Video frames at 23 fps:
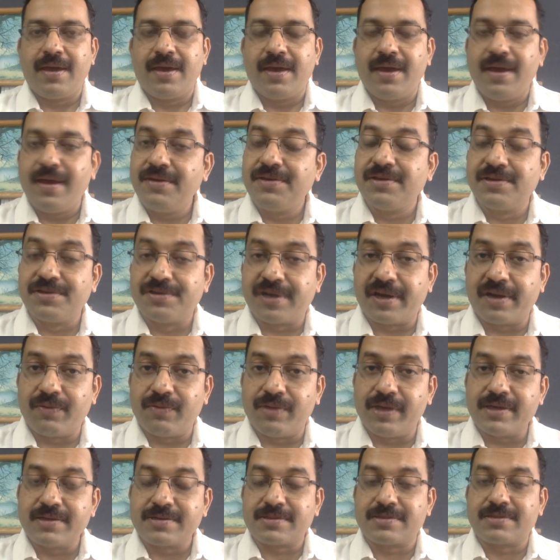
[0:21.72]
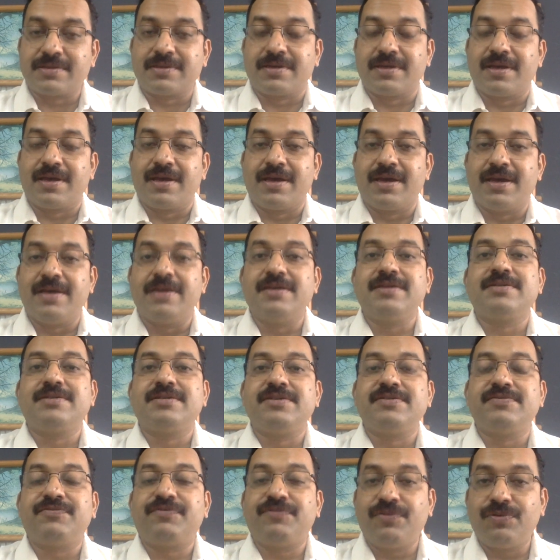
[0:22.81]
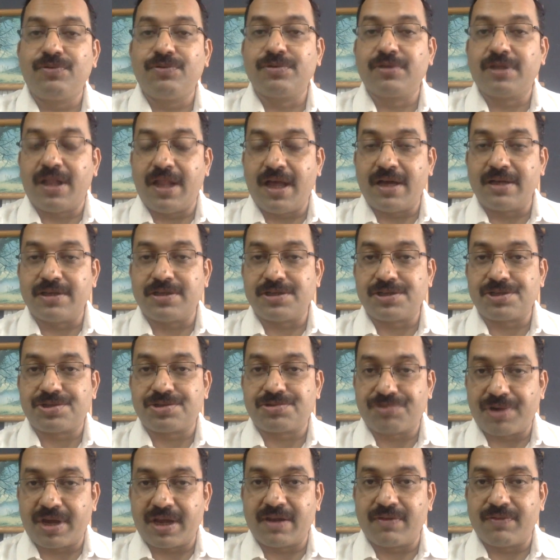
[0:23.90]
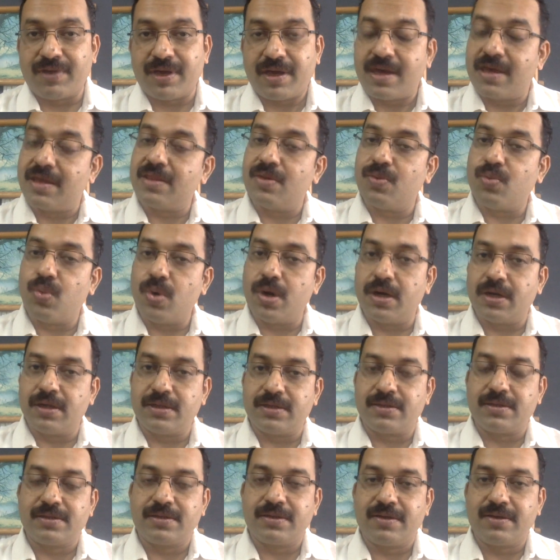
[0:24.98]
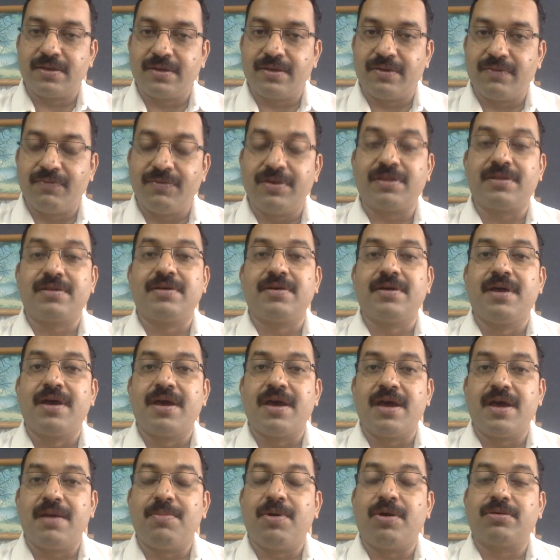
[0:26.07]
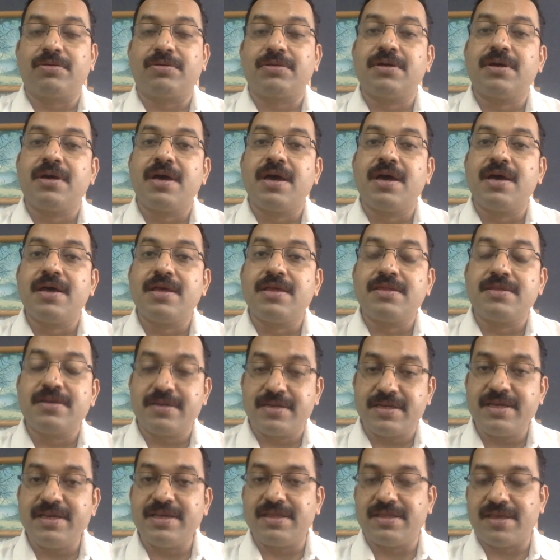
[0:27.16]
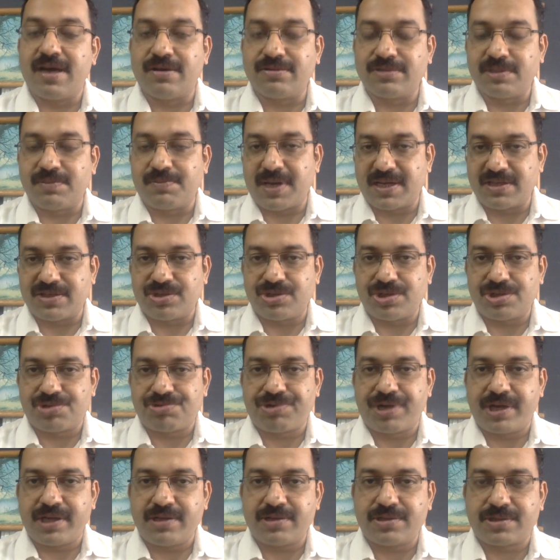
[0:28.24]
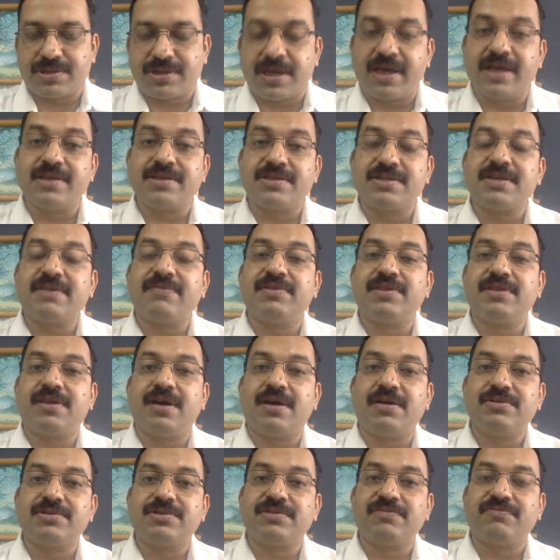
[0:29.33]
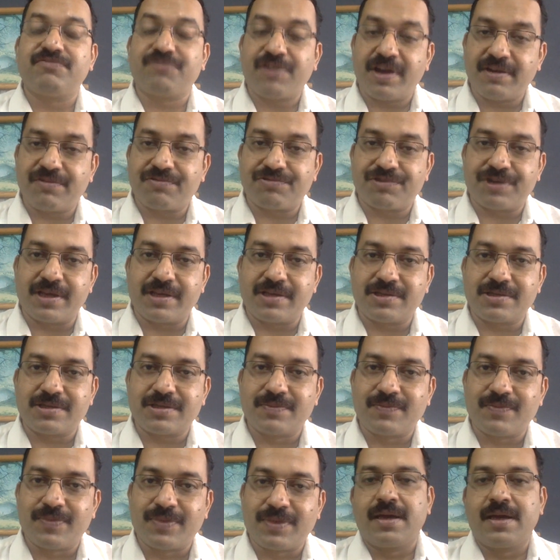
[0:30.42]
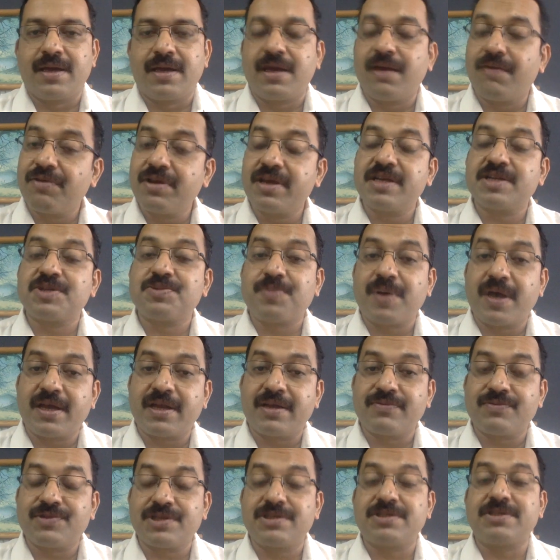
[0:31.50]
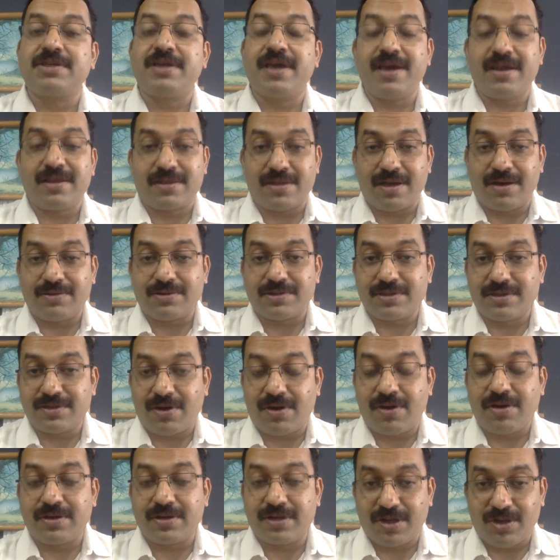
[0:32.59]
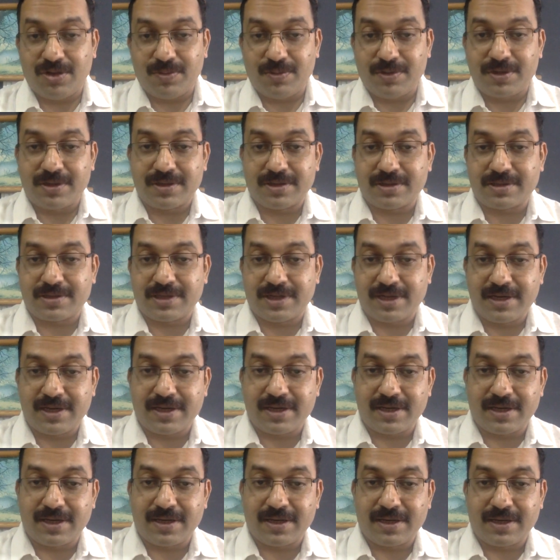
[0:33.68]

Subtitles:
Indian Railways is the fourth largest railway in the world, with about 13,000 passenger trains and 7,000 freight trains, covering a span of 68,000 odd kilometers in India,